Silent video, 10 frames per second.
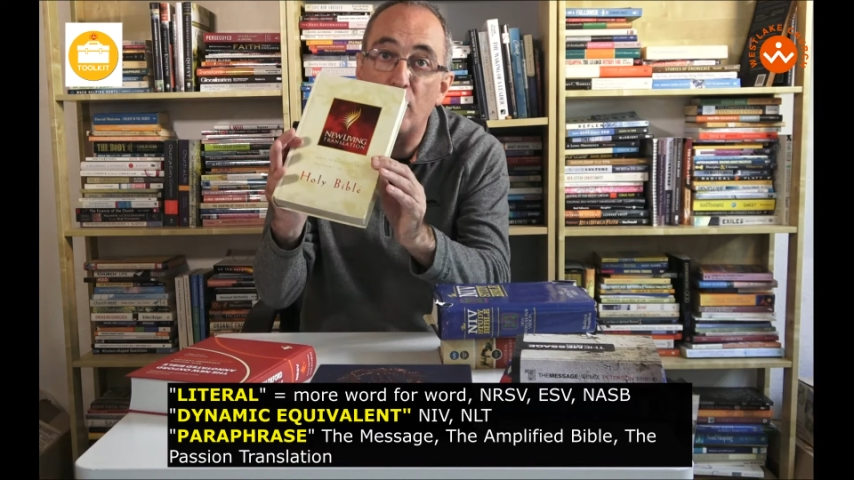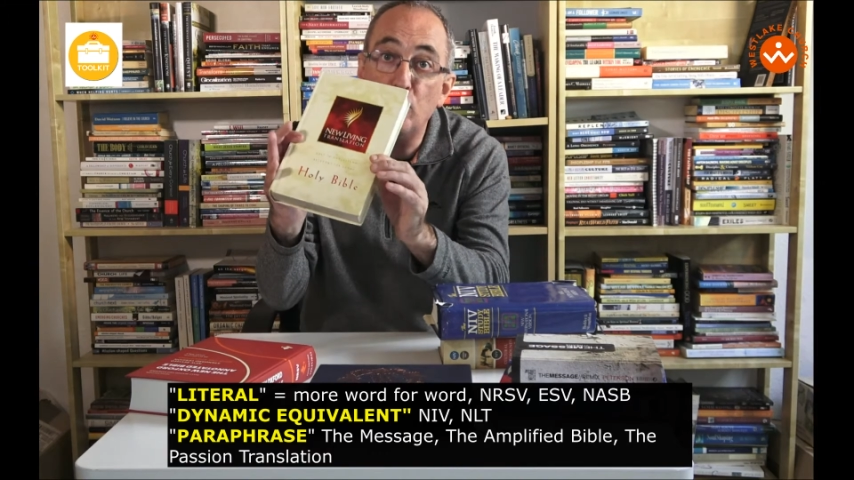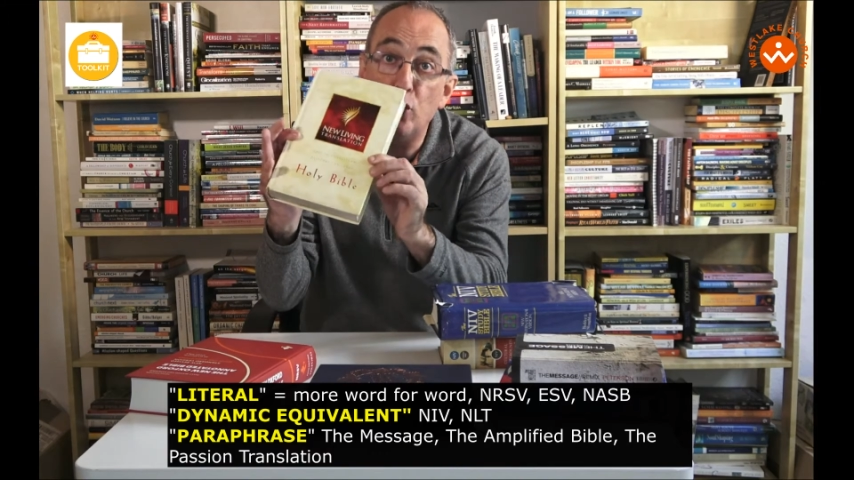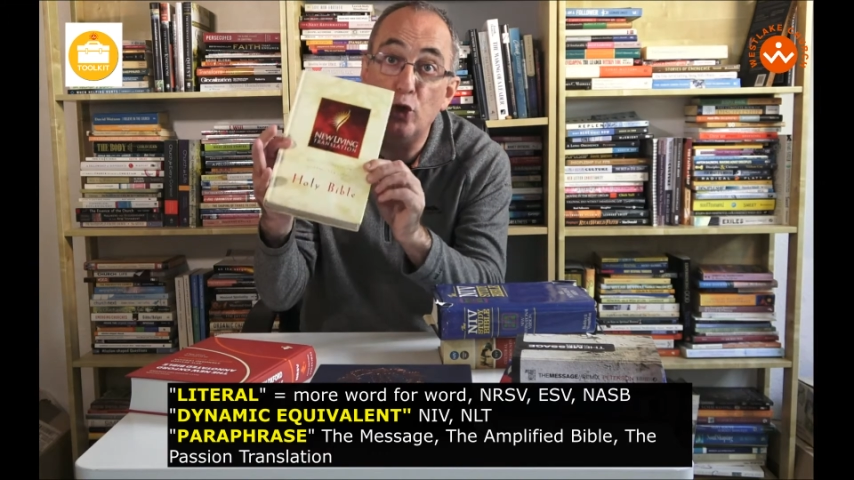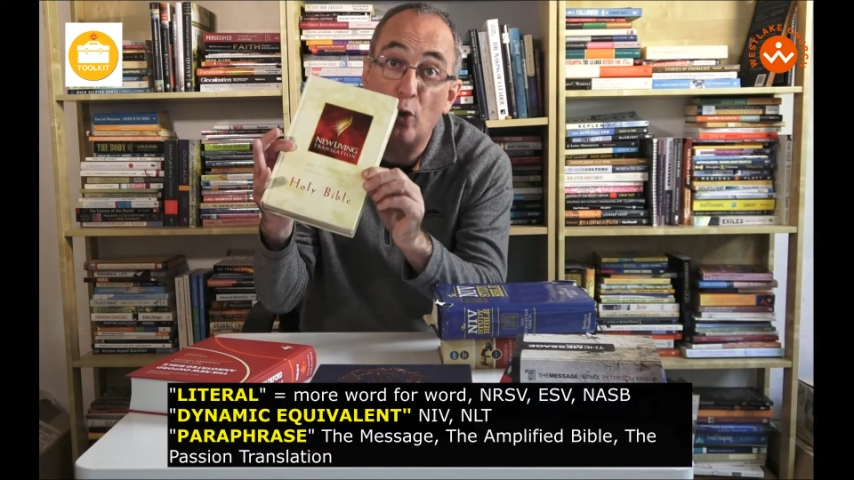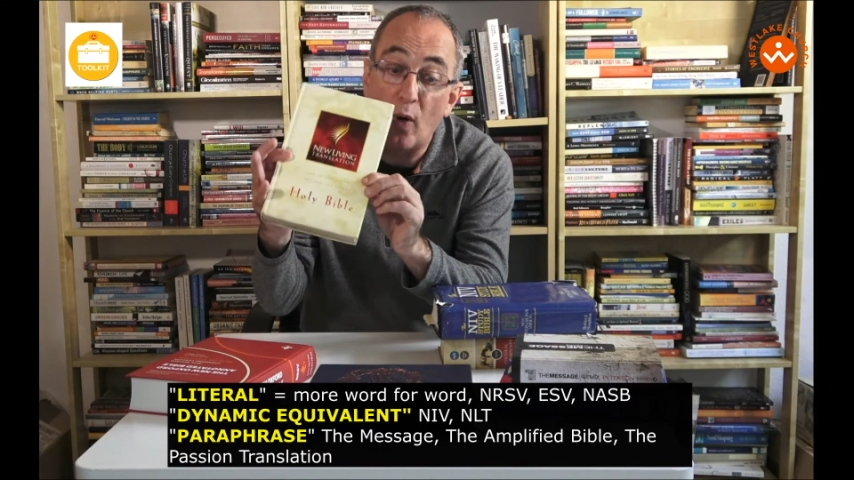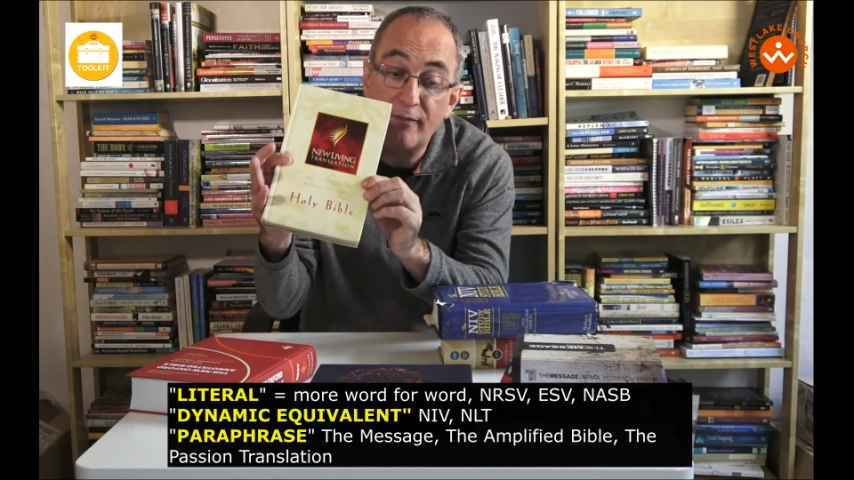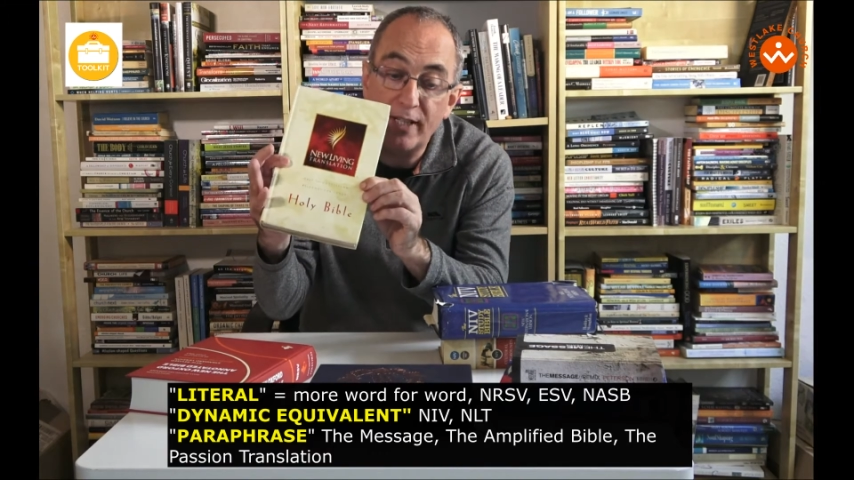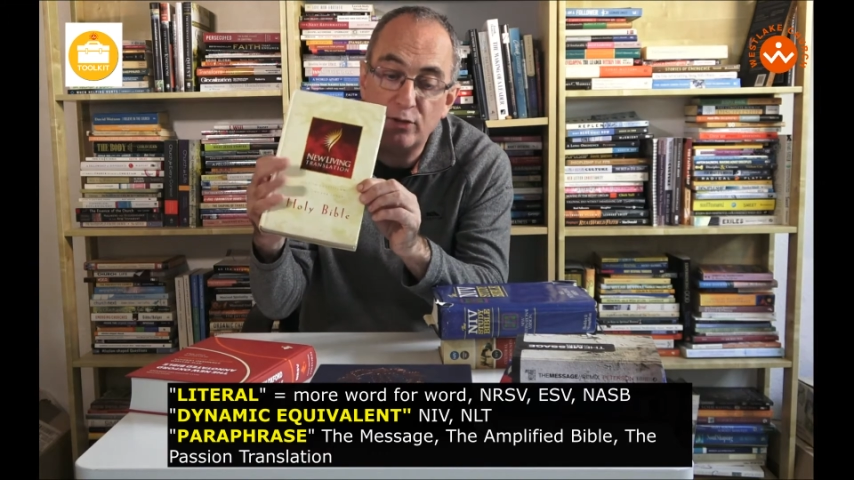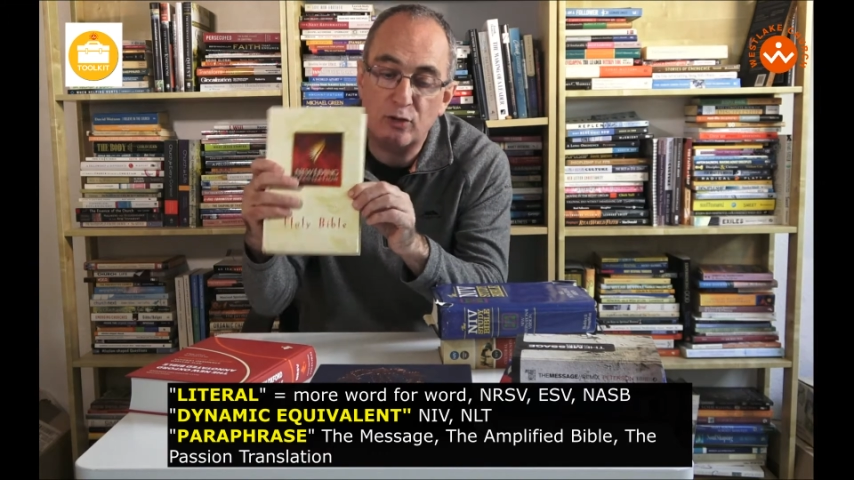New
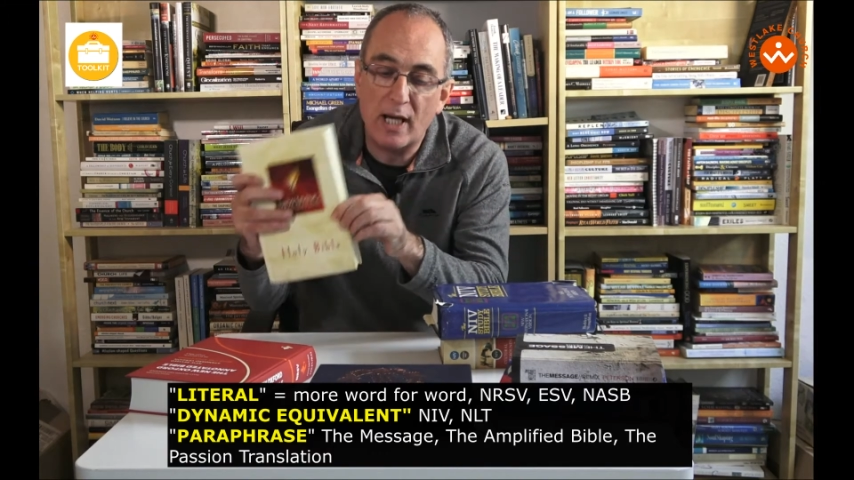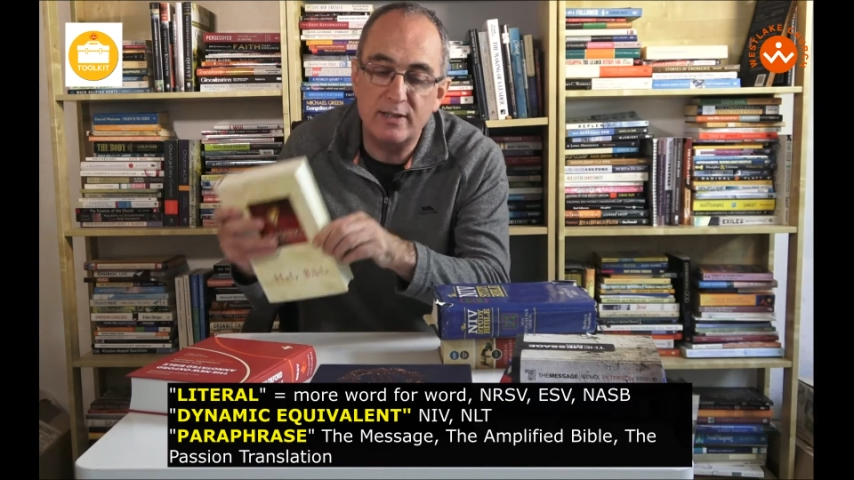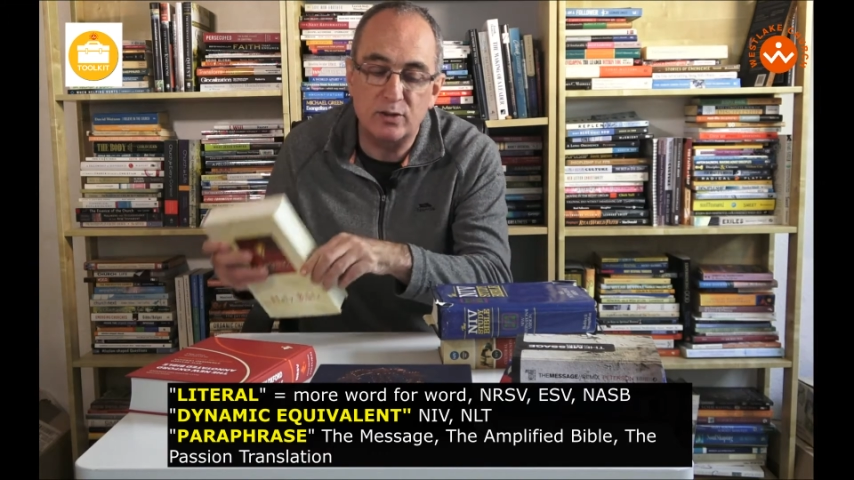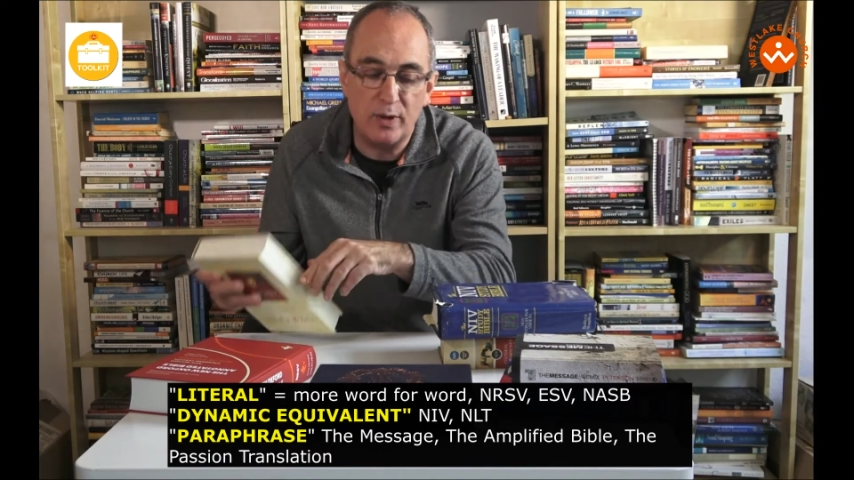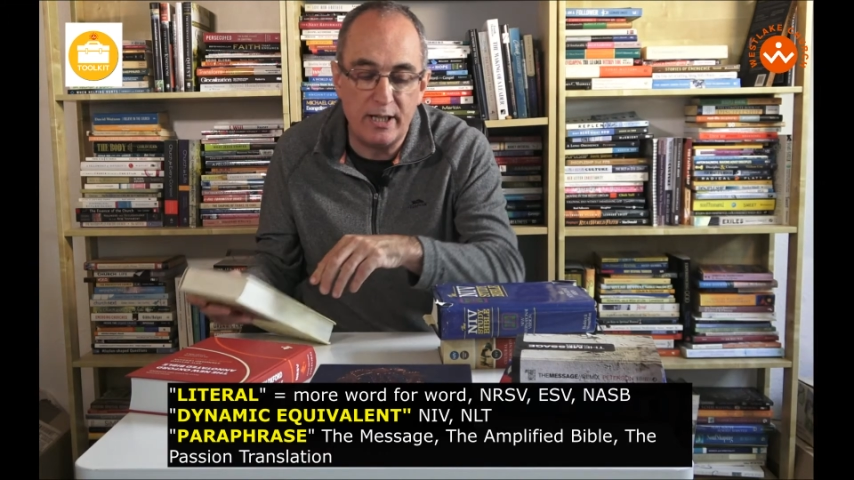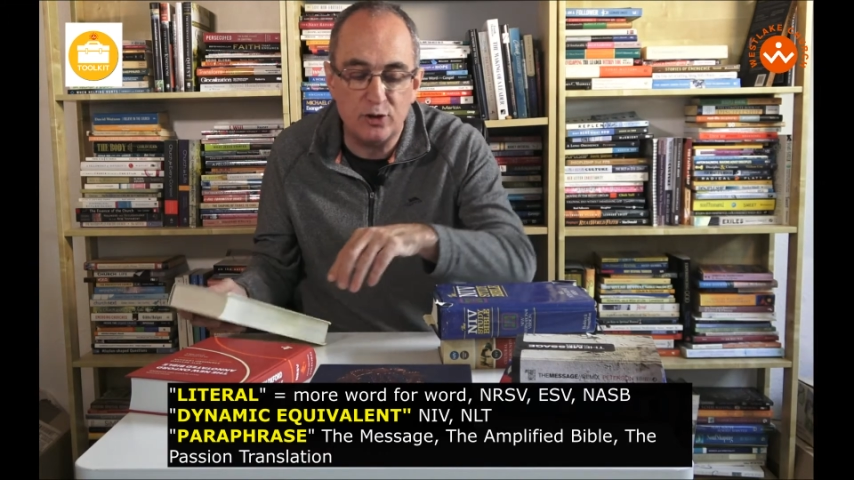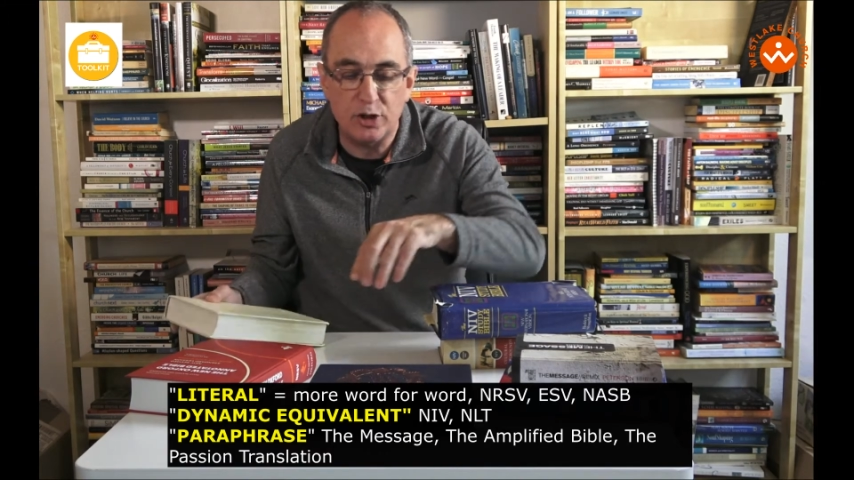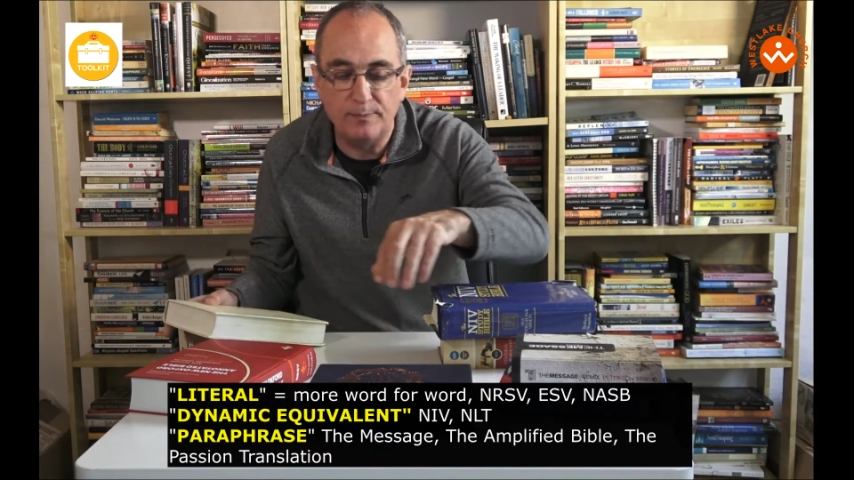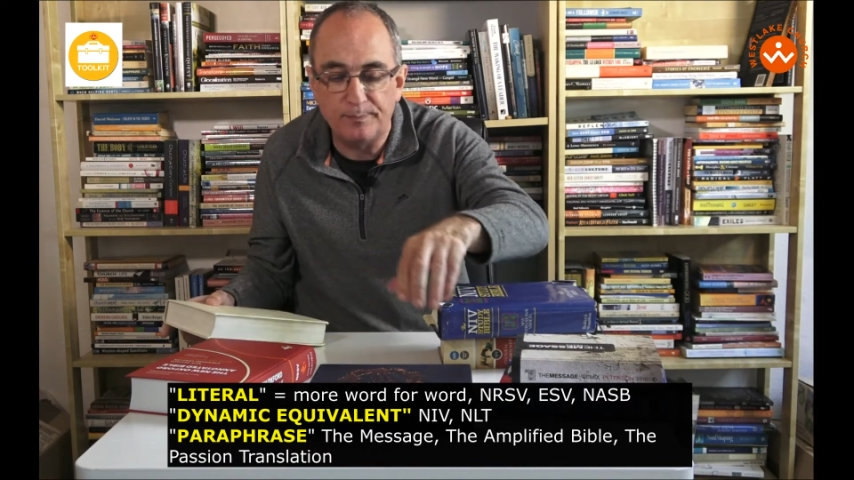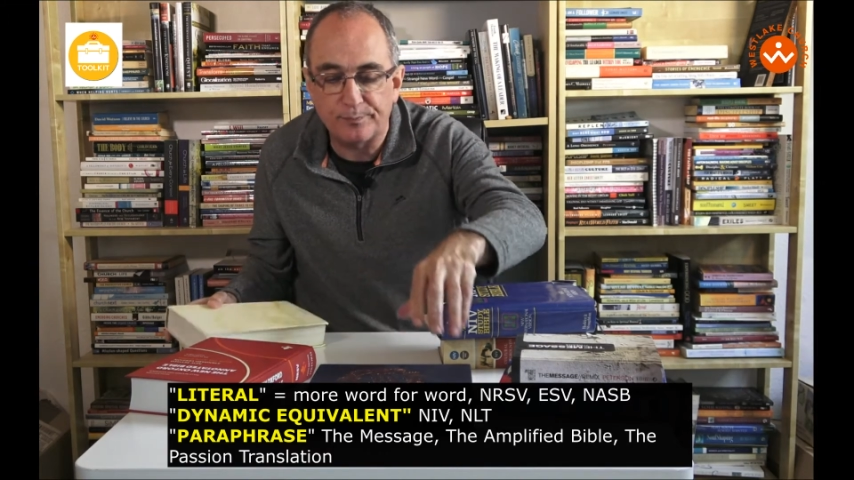Living
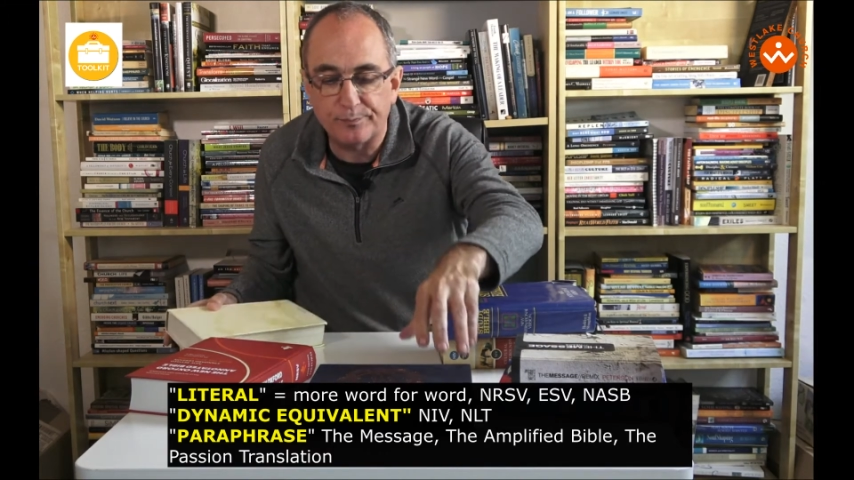Translation,